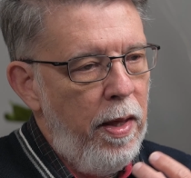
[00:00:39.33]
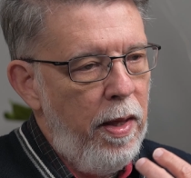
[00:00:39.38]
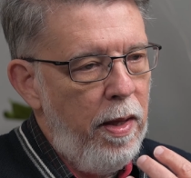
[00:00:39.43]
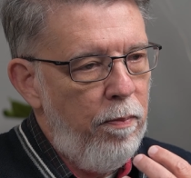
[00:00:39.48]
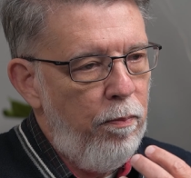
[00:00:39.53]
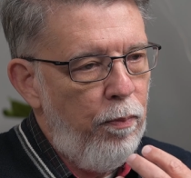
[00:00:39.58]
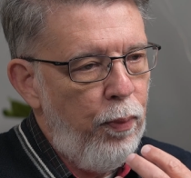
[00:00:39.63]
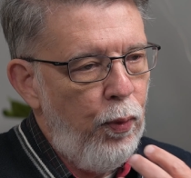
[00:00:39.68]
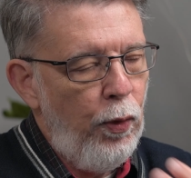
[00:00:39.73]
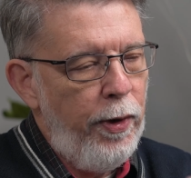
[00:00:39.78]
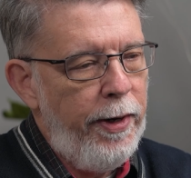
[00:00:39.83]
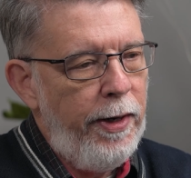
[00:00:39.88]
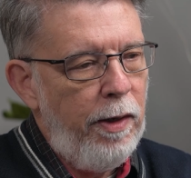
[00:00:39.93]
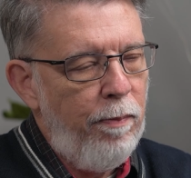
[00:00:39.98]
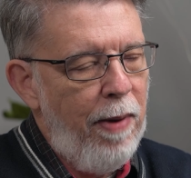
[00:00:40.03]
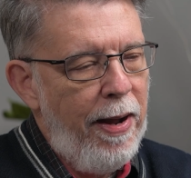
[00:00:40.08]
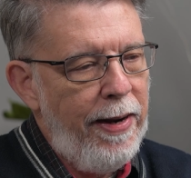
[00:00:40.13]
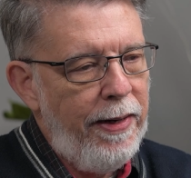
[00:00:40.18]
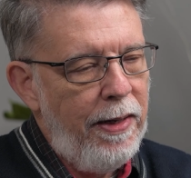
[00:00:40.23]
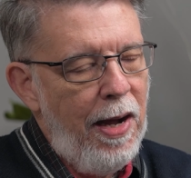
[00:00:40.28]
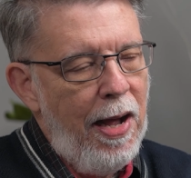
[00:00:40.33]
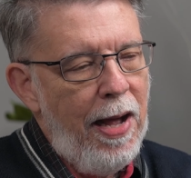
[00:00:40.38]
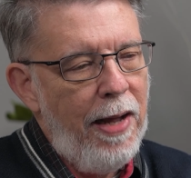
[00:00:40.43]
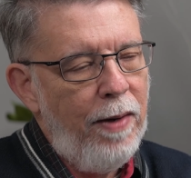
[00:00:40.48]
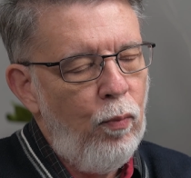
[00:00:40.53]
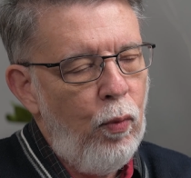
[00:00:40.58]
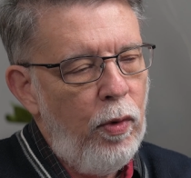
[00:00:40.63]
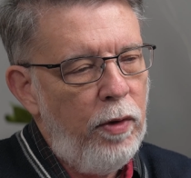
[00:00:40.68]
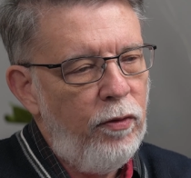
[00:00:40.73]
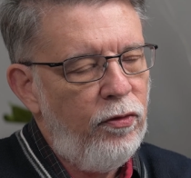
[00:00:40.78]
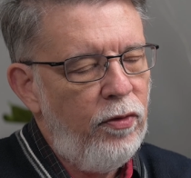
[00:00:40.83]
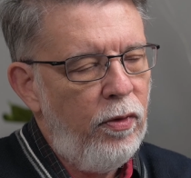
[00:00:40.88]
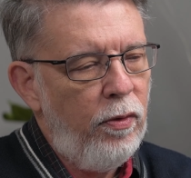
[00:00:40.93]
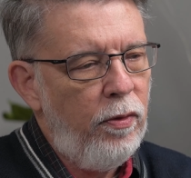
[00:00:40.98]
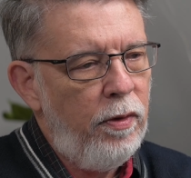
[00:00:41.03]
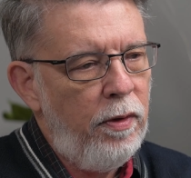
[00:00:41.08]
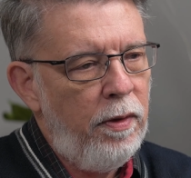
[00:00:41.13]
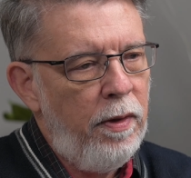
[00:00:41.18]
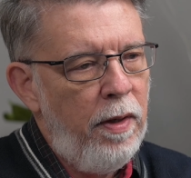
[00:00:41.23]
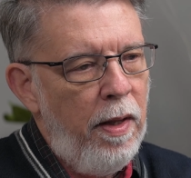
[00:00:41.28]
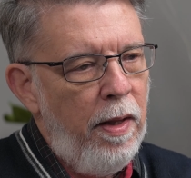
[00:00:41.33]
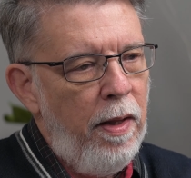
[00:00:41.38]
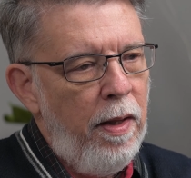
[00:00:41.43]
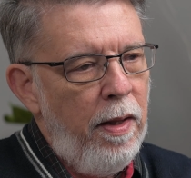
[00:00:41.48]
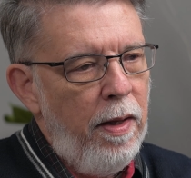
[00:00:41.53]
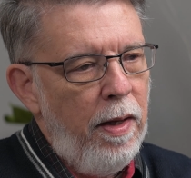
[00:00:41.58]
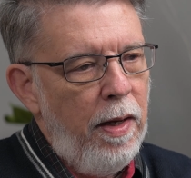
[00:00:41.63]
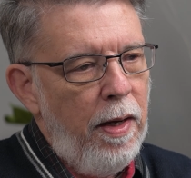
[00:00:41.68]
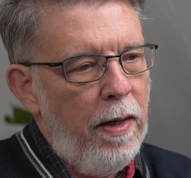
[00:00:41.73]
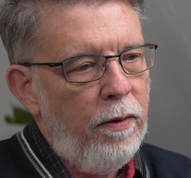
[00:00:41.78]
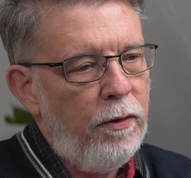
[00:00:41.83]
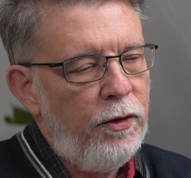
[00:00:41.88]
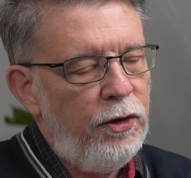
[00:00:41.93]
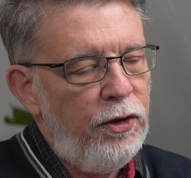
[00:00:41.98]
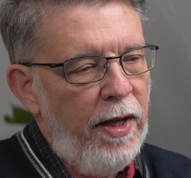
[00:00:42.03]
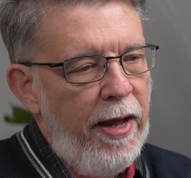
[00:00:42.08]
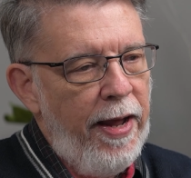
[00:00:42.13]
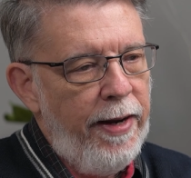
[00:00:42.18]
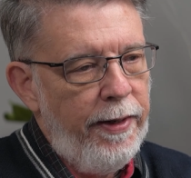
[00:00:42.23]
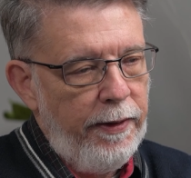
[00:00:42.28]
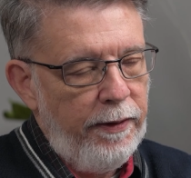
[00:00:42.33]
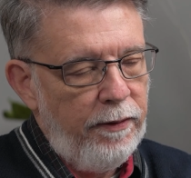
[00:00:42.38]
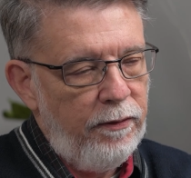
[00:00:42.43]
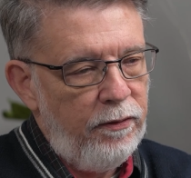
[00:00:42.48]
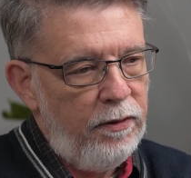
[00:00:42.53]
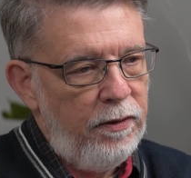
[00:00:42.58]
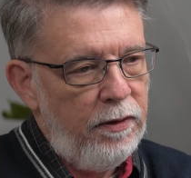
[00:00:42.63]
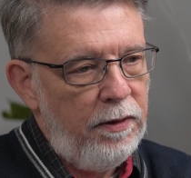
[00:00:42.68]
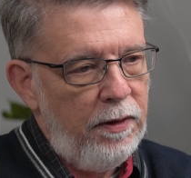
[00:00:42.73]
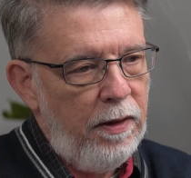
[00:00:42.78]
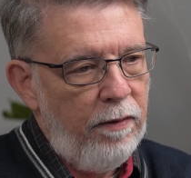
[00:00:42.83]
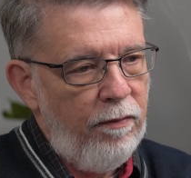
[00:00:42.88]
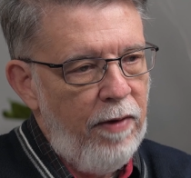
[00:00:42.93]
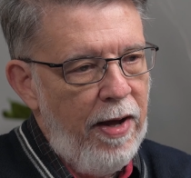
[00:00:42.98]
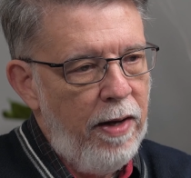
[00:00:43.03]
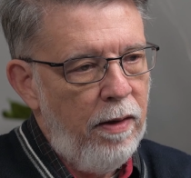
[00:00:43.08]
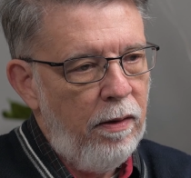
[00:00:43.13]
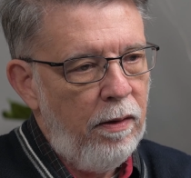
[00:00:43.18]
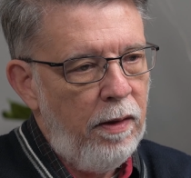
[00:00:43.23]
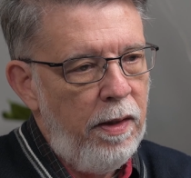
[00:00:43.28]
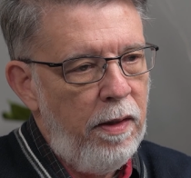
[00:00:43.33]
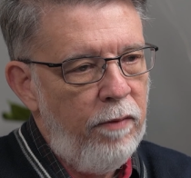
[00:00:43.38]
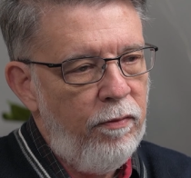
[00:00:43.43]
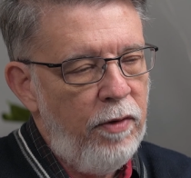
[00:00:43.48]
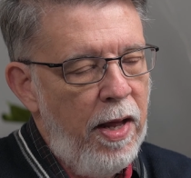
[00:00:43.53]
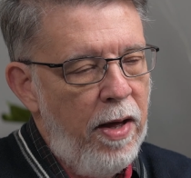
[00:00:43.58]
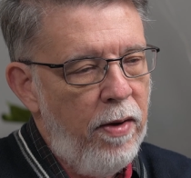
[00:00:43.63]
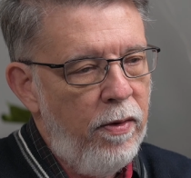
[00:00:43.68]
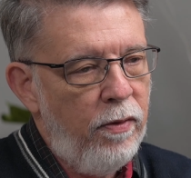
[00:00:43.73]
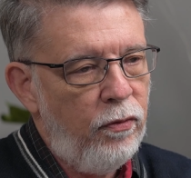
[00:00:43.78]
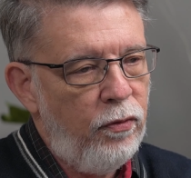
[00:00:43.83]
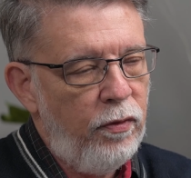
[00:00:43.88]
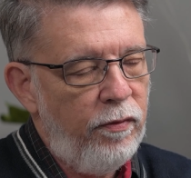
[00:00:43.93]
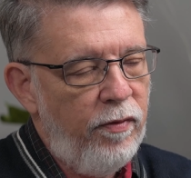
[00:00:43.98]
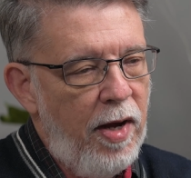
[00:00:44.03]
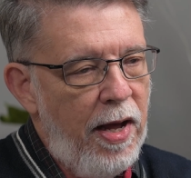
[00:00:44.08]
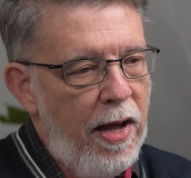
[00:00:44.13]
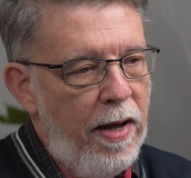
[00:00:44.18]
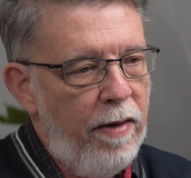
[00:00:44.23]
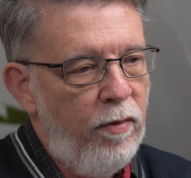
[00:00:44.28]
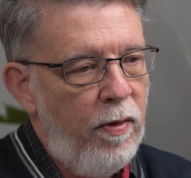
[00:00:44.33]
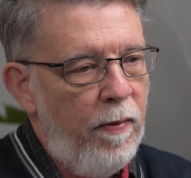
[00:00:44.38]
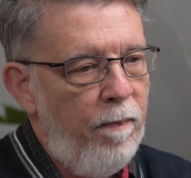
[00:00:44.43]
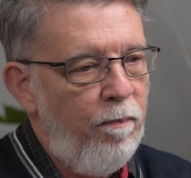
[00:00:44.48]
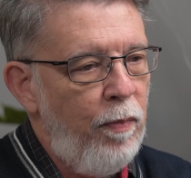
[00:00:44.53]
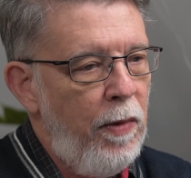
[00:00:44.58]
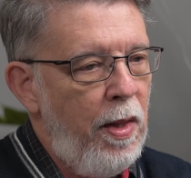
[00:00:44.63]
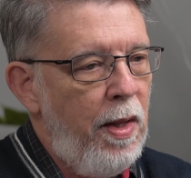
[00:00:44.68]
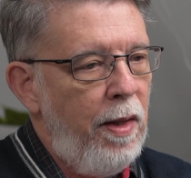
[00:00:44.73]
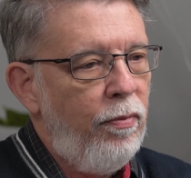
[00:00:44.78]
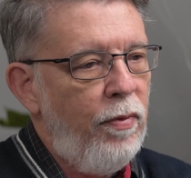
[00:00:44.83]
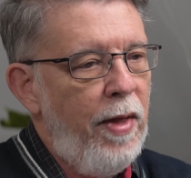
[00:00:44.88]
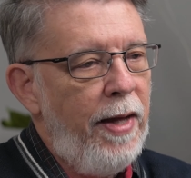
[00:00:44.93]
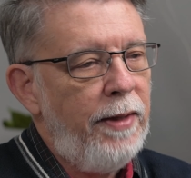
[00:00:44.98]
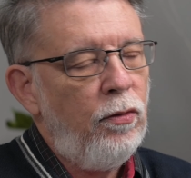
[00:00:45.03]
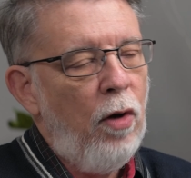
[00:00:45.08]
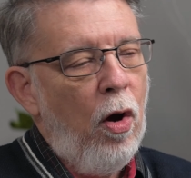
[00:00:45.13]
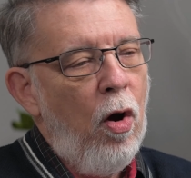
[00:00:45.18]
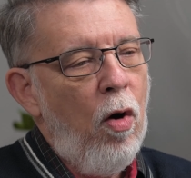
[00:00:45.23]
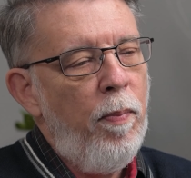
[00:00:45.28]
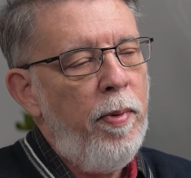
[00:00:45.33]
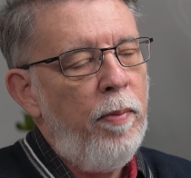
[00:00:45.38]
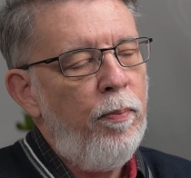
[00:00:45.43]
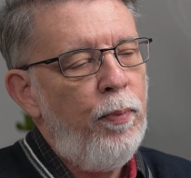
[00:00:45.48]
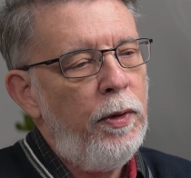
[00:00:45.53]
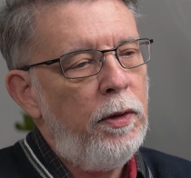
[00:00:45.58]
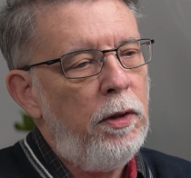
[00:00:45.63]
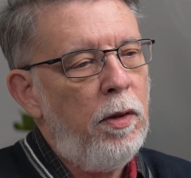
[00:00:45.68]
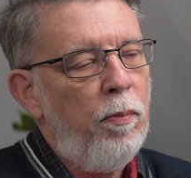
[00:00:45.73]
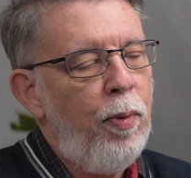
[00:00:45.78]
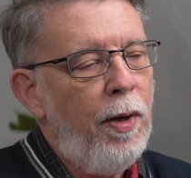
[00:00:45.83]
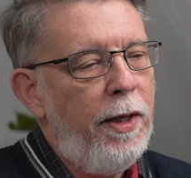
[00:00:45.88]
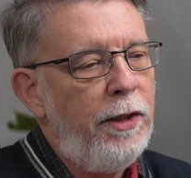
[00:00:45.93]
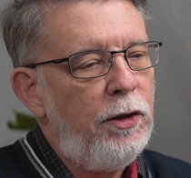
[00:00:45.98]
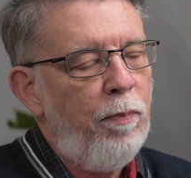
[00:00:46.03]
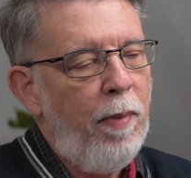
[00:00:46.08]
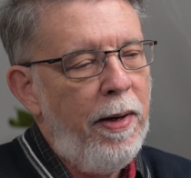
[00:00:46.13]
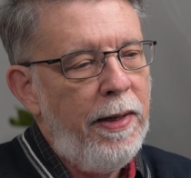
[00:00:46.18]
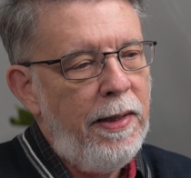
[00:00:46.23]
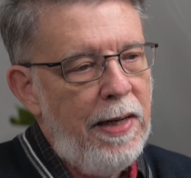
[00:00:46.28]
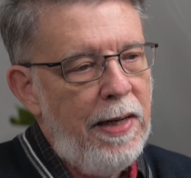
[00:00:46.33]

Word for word: imprinted by God with certain understandings of how to live and how to survive. That's all been put into place by